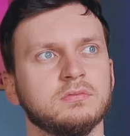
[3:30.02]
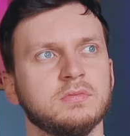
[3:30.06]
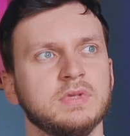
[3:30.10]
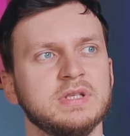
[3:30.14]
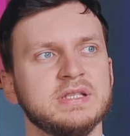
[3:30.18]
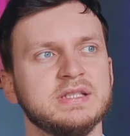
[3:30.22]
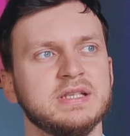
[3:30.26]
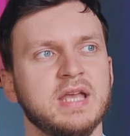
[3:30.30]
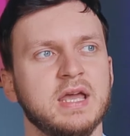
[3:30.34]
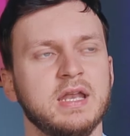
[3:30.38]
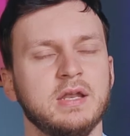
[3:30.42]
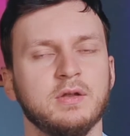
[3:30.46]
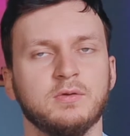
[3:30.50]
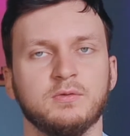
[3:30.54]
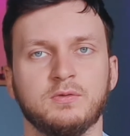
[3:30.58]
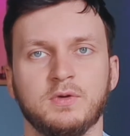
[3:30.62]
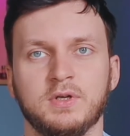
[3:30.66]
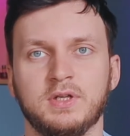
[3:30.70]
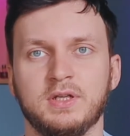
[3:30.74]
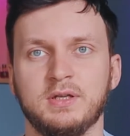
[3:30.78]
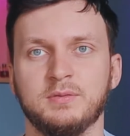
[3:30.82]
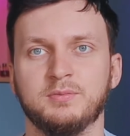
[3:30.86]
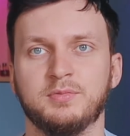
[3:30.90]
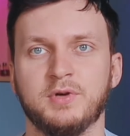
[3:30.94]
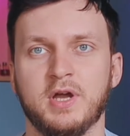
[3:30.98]
It's getting
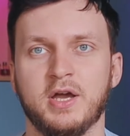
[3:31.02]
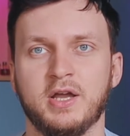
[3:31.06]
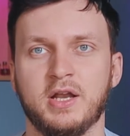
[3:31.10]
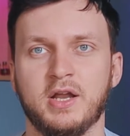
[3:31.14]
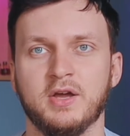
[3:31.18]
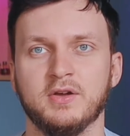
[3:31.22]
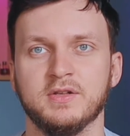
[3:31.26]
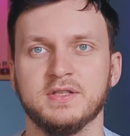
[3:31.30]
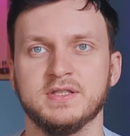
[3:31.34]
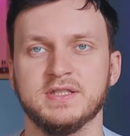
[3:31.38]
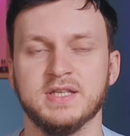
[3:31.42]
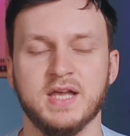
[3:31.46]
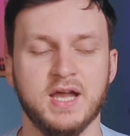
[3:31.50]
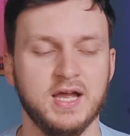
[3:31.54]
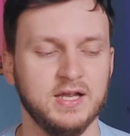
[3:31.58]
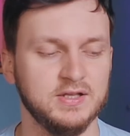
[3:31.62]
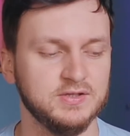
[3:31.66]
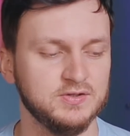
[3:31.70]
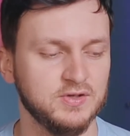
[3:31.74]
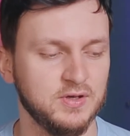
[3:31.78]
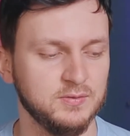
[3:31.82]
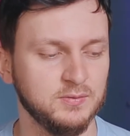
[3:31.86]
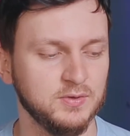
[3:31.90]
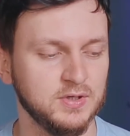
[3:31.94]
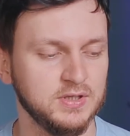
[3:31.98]
really bright outside,
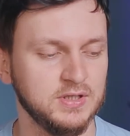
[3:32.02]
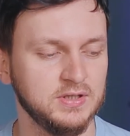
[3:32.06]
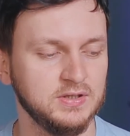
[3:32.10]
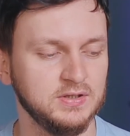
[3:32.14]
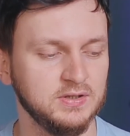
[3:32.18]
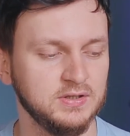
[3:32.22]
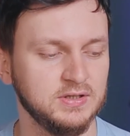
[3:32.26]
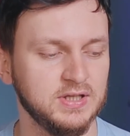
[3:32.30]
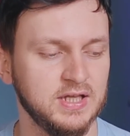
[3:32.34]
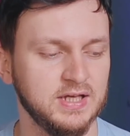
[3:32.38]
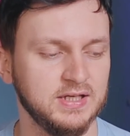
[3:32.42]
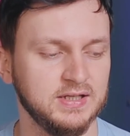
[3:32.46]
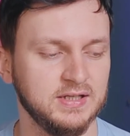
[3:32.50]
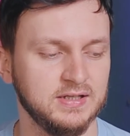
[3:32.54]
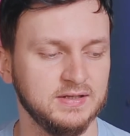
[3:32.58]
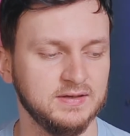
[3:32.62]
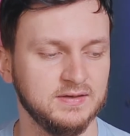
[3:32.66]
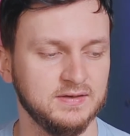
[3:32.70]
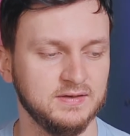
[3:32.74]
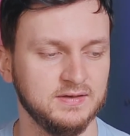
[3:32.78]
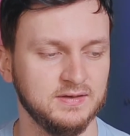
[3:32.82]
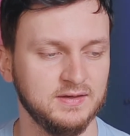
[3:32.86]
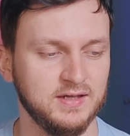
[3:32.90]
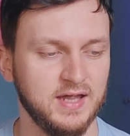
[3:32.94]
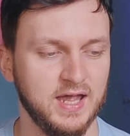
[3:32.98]
so I'm gonna look like
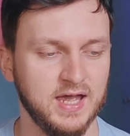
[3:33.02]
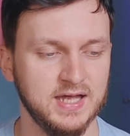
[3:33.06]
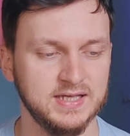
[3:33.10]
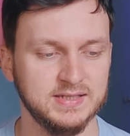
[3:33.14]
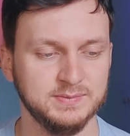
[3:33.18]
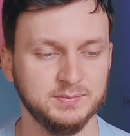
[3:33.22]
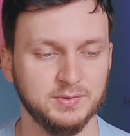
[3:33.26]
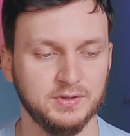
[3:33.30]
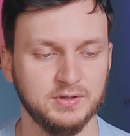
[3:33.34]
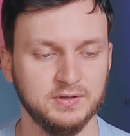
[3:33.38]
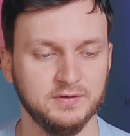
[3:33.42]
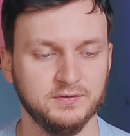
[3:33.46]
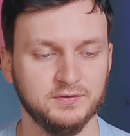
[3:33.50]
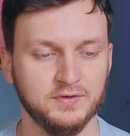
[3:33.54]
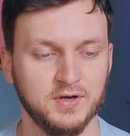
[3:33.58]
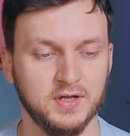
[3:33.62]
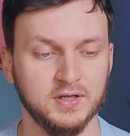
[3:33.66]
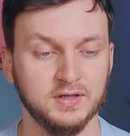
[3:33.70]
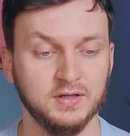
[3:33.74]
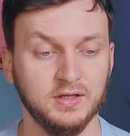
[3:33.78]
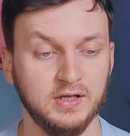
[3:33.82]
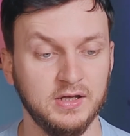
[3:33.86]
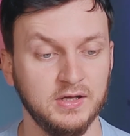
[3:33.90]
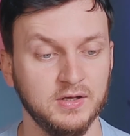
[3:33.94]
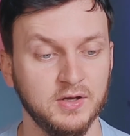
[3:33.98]
Casper the
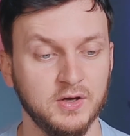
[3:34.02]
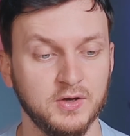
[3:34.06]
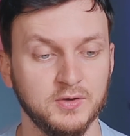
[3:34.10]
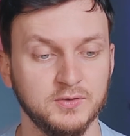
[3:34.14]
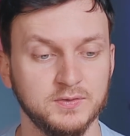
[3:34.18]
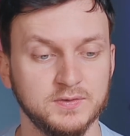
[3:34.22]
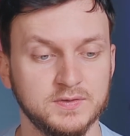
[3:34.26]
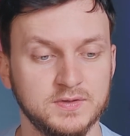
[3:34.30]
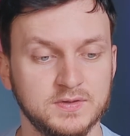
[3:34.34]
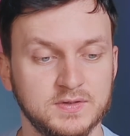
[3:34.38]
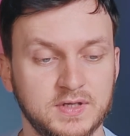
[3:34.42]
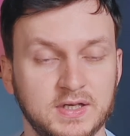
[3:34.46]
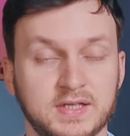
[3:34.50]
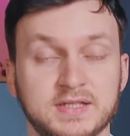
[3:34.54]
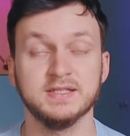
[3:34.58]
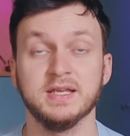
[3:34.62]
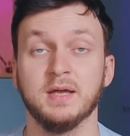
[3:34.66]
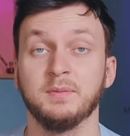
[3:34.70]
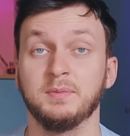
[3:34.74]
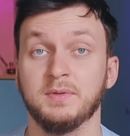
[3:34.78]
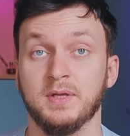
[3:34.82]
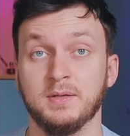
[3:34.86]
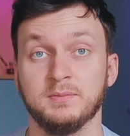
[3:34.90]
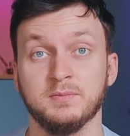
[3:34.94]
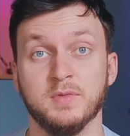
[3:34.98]
Friendly Ghost,
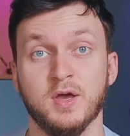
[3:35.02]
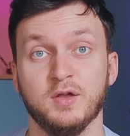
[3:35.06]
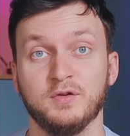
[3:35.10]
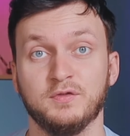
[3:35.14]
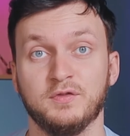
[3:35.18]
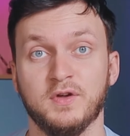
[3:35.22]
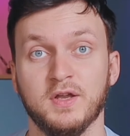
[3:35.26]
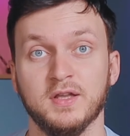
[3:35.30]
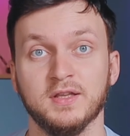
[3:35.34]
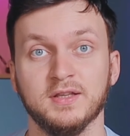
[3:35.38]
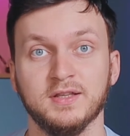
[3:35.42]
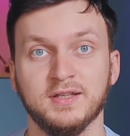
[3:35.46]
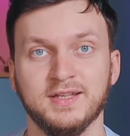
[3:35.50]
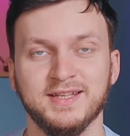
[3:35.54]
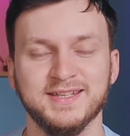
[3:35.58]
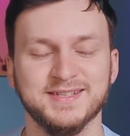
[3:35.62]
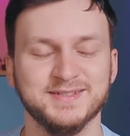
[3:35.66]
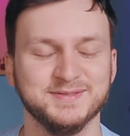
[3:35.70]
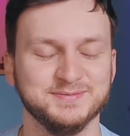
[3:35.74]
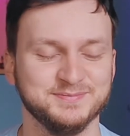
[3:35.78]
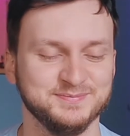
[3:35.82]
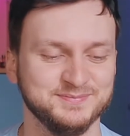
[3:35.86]
except I'm not friendly.